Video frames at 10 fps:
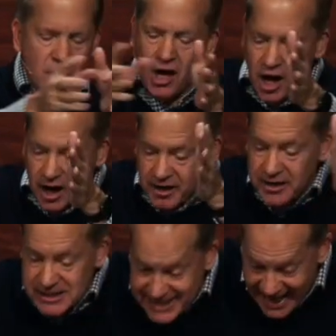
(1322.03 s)
are
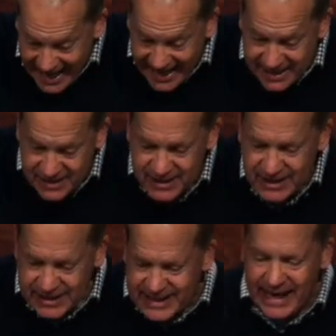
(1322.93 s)
10
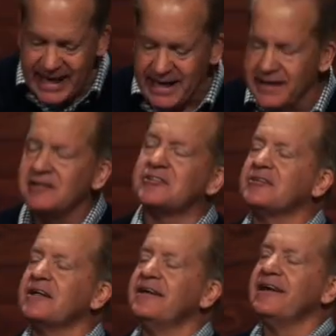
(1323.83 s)
kings,